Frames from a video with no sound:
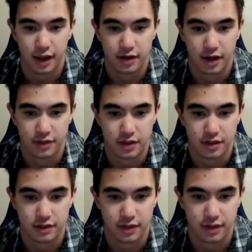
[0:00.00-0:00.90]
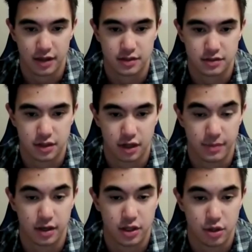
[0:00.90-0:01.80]
And I think that that is going
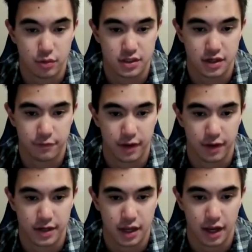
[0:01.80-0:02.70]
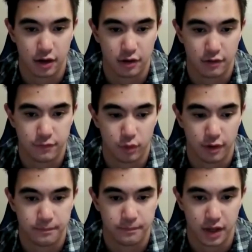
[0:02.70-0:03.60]
to be a huge differentiator
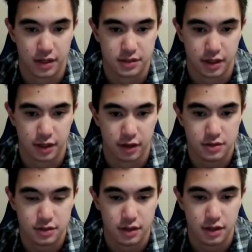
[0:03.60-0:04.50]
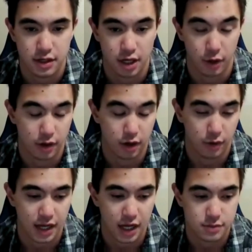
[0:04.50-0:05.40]
for engineers. It
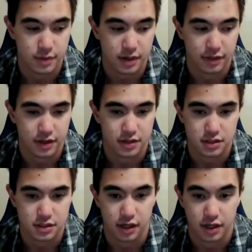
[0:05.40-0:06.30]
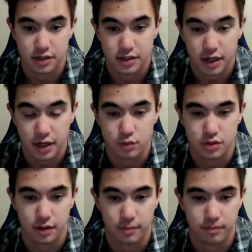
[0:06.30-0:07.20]
always has been. And I think it's just going to continue
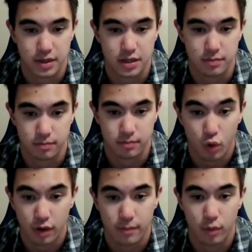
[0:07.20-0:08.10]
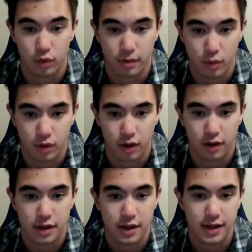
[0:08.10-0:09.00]
to be more and more and
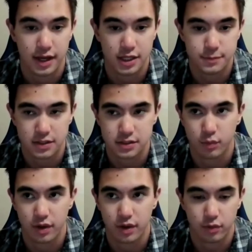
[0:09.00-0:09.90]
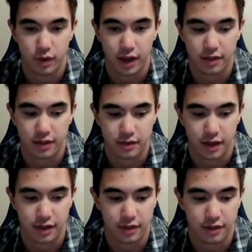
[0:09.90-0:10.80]
more, especially with the way that